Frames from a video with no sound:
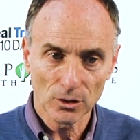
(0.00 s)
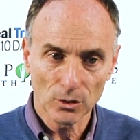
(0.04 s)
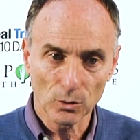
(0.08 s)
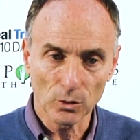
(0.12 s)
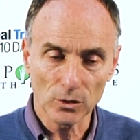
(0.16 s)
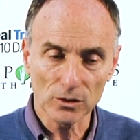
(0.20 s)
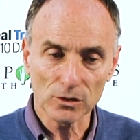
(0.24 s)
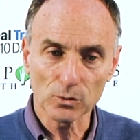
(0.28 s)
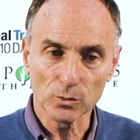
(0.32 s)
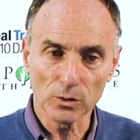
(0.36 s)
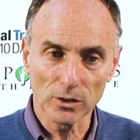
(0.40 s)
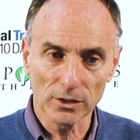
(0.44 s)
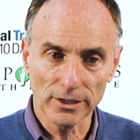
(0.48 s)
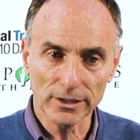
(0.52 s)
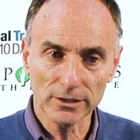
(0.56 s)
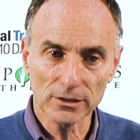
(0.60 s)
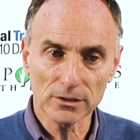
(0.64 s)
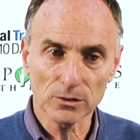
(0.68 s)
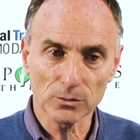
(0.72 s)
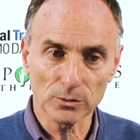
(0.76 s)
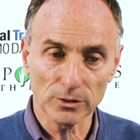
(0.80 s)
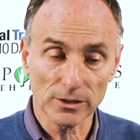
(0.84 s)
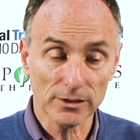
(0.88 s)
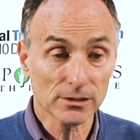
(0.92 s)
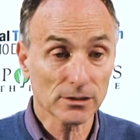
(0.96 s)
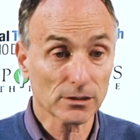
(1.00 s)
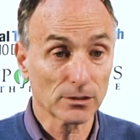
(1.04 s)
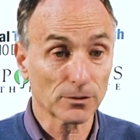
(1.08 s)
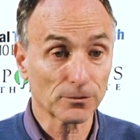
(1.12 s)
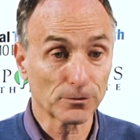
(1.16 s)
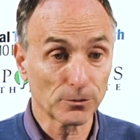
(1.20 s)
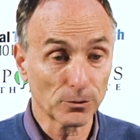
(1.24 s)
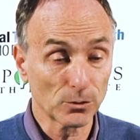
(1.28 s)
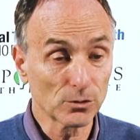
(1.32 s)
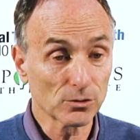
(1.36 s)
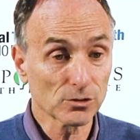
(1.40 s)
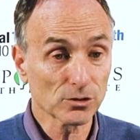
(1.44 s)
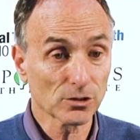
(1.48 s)
was willing to risk the
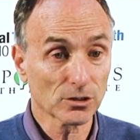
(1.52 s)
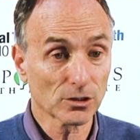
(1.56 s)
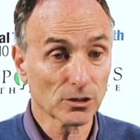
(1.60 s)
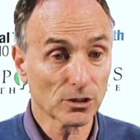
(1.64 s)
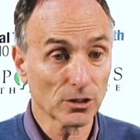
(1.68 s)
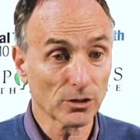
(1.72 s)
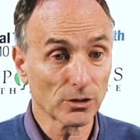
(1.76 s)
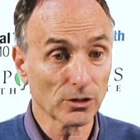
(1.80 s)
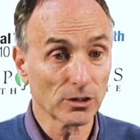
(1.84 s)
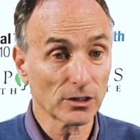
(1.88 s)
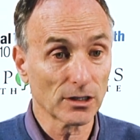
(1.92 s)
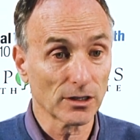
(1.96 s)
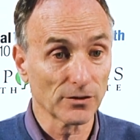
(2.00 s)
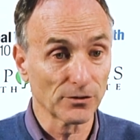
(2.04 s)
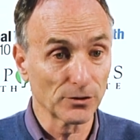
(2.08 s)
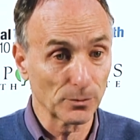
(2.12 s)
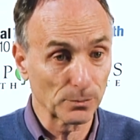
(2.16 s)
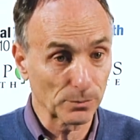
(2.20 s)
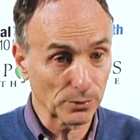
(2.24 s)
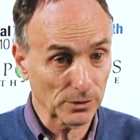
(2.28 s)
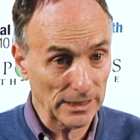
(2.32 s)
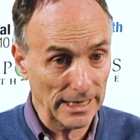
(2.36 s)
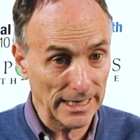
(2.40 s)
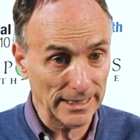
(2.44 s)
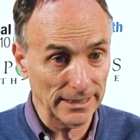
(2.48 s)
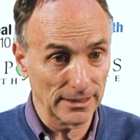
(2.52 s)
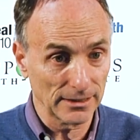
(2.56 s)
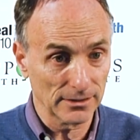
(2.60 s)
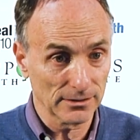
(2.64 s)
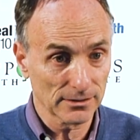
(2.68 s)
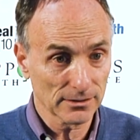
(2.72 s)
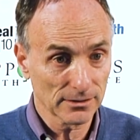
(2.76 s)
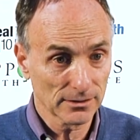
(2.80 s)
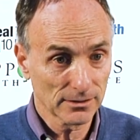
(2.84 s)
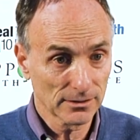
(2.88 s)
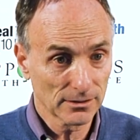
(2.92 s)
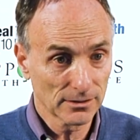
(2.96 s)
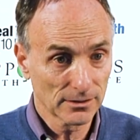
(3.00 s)
food security of the planet,
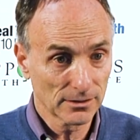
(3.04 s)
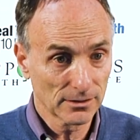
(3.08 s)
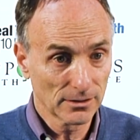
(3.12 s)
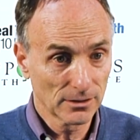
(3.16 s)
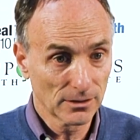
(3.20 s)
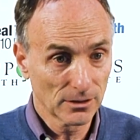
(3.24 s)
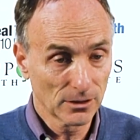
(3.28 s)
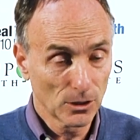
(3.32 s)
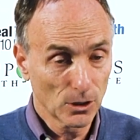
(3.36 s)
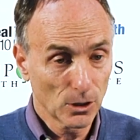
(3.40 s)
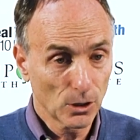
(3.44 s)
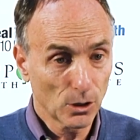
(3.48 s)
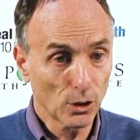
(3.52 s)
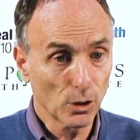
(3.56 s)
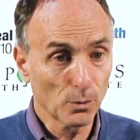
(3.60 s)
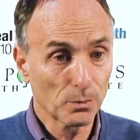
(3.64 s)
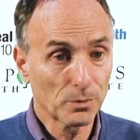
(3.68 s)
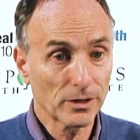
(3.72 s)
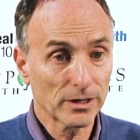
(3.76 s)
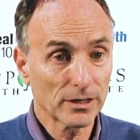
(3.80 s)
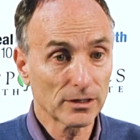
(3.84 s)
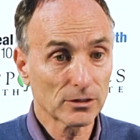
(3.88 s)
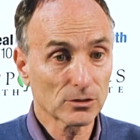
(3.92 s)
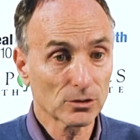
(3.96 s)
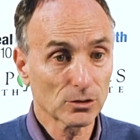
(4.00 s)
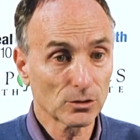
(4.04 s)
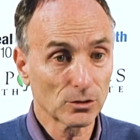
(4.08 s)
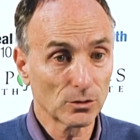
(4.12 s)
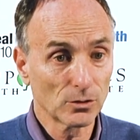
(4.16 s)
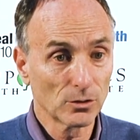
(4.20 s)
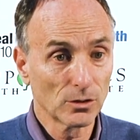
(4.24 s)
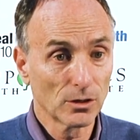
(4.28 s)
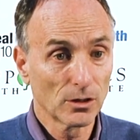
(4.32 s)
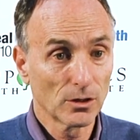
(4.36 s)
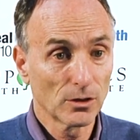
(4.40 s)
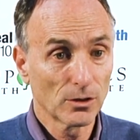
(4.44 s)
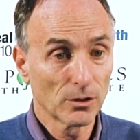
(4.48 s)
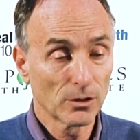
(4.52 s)
hoping to
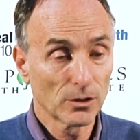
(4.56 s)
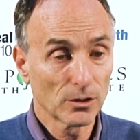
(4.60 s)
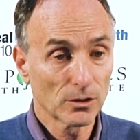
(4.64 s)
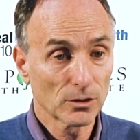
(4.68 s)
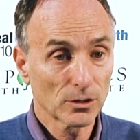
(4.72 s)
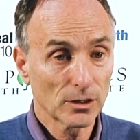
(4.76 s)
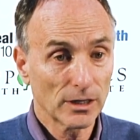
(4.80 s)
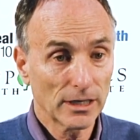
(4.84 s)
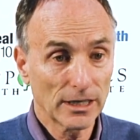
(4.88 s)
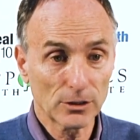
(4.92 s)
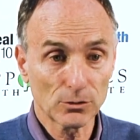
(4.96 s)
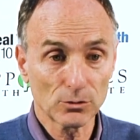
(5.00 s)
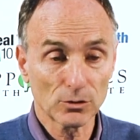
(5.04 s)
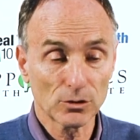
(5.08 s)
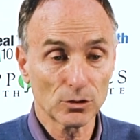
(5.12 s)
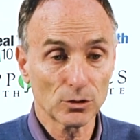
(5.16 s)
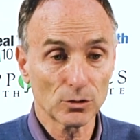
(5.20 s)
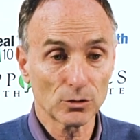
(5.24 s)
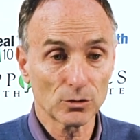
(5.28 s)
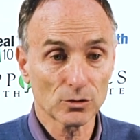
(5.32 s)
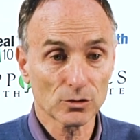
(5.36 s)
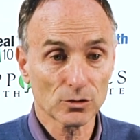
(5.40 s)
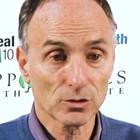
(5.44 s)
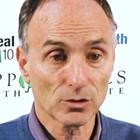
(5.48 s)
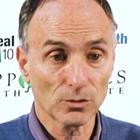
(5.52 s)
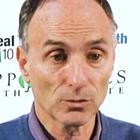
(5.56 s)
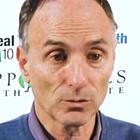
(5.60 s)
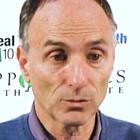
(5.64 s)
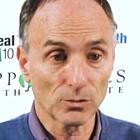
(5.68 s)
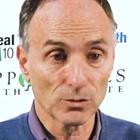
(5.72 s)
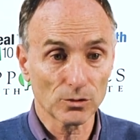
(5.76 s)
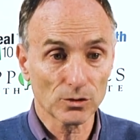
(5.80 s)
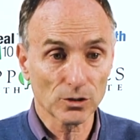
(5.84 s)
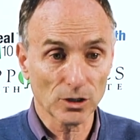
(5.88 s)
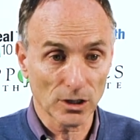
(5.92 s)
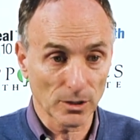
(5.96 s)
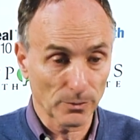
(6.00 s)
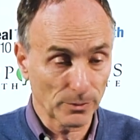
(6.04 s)
introduce
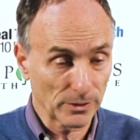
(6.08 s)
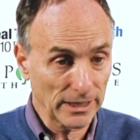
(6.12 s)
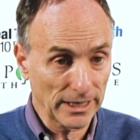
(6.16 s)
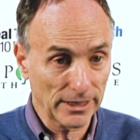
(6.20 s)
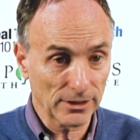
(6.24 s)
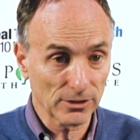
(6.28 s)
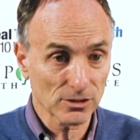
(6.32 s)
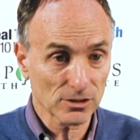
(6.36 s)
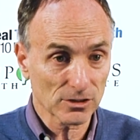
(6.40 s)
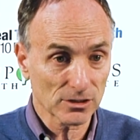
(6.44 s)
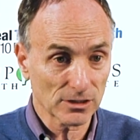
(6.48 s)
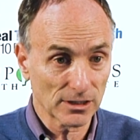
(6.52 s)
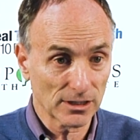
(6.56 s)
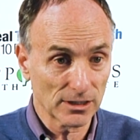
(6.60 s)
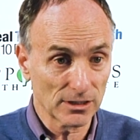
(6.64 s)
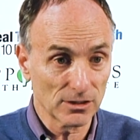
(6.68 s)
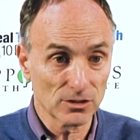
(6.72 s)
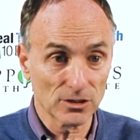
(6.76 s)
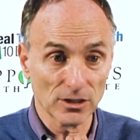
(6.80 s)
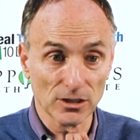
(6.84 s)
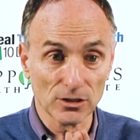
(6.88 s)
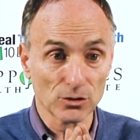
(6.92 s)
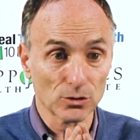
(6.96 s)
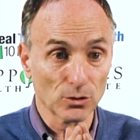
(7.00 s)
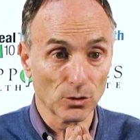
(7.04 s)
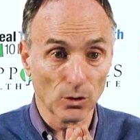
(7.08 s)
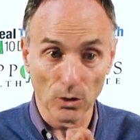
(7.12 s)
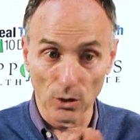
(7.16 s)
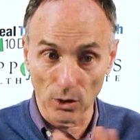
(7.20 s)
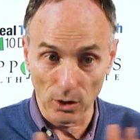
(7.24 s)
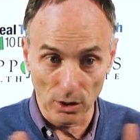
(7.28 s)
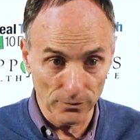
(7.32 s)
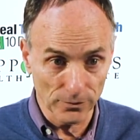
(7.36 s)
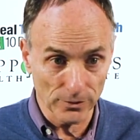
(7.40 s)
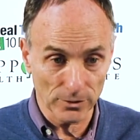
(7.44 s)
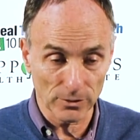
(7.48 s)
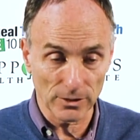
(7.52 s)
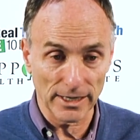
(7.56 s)
Terminator seeds into
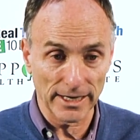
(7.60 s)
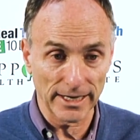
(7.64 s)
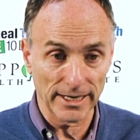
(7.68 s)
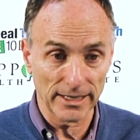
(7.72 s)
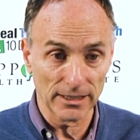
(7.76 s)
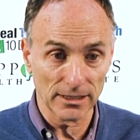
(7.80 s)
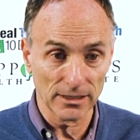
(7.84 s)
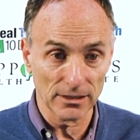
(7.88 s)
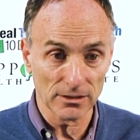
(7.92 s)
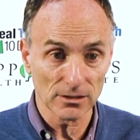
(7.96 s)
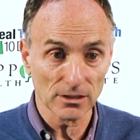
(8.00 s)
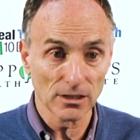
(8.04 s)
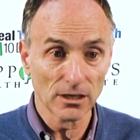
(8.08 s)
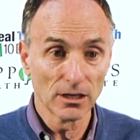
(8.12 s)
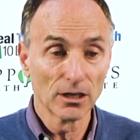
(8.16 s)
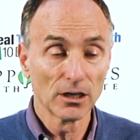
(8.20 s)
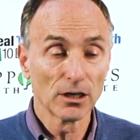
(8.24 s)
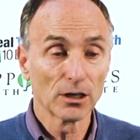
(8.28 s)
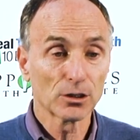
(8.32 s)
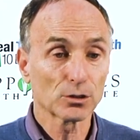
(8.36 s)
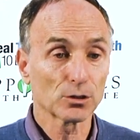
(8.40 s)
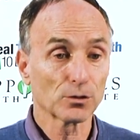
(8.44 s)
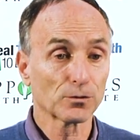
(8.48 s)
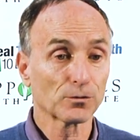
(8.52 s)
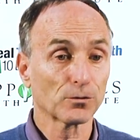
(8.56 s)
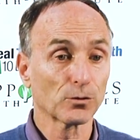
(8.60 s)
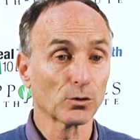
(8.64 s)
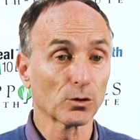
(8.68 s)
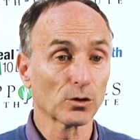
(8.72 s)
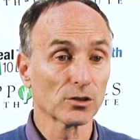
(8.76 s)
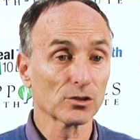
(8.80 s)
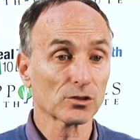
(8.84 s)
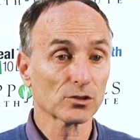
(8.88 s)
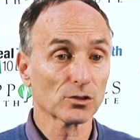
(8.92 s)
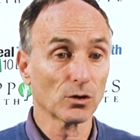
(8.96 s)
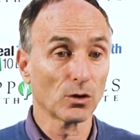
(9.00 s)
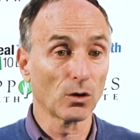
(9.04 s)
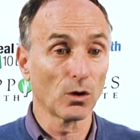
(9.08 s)
all varieties to
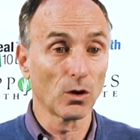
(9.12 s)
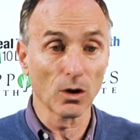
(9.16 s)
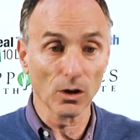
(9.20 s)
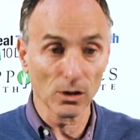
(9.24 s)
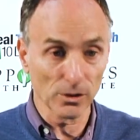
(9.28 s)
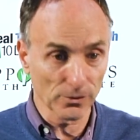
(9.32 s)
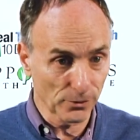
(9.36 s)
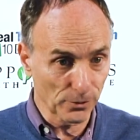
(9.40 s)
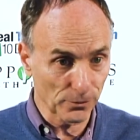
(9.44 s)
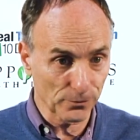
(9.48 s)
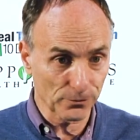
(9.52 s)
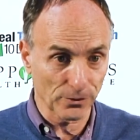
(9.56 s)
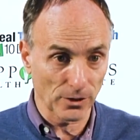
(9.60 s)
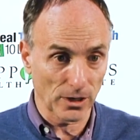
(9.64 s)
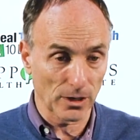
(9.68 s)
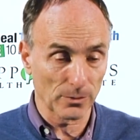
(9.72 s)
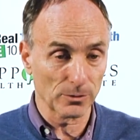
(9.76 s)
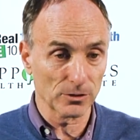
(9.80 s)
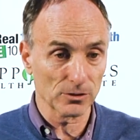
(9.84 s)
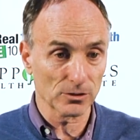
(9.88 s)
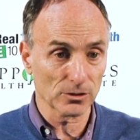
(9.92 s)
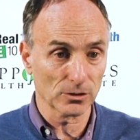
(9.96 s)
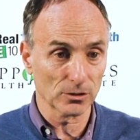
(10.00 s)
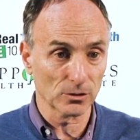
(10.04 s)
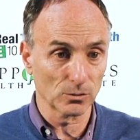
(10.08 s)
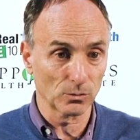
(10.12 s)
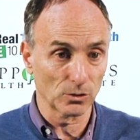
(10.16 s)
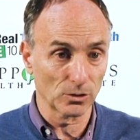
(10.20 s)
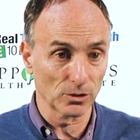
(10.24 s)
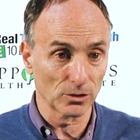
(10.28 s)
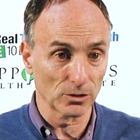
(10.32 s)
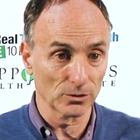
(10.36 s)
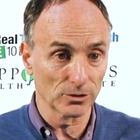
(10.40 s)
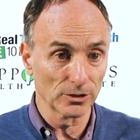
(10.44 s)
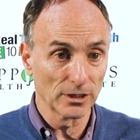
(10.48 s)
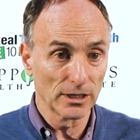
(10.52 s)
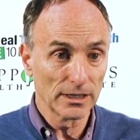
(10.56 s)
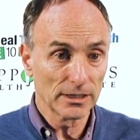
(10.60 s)
force all of the farmers in the
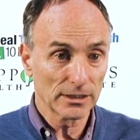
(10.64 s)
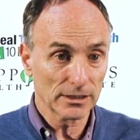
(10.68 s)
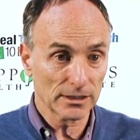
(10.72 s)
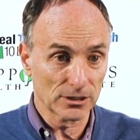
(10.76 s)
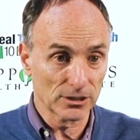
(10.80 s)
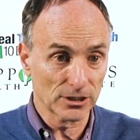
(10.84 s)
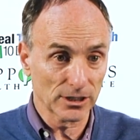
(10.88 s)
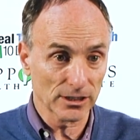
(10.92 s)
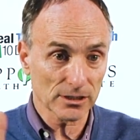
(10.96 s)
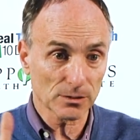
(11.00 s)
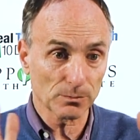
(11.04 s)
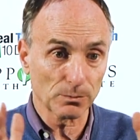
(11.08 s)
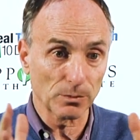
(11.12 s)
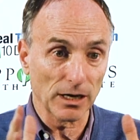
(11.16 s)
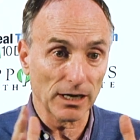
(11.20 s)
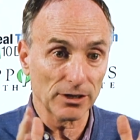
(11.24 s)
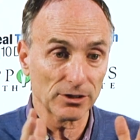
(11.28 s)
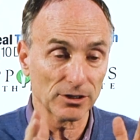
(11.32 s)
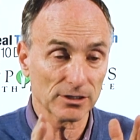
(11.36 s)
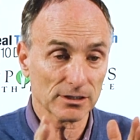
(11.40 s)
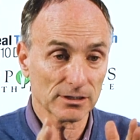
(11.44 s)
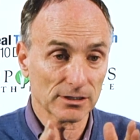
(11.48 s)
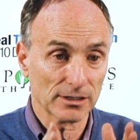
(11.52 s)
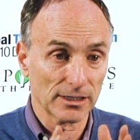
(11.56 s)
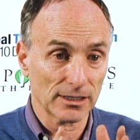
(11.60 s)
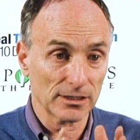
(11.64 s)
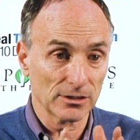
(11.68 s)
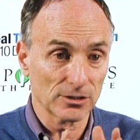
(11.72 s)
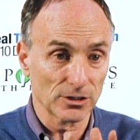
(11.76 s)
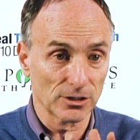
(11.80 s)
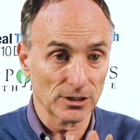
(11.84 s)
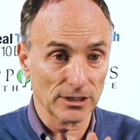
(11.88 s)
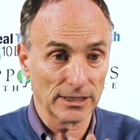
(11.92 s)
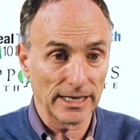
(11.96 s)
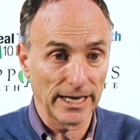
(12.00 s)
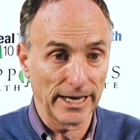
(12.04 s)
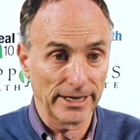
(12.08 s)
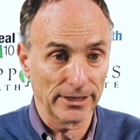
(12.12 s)
world to just buy the seeds in
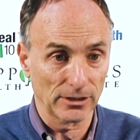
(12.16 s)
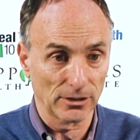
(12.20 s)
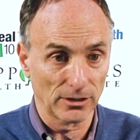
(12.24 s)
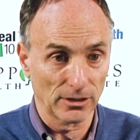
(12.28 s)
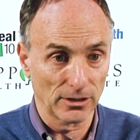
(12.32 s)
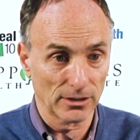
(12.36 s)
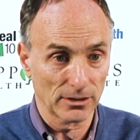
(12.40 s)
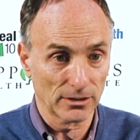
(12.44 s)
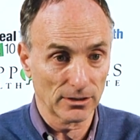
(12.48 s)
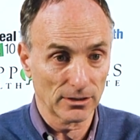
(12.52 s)
the catalog,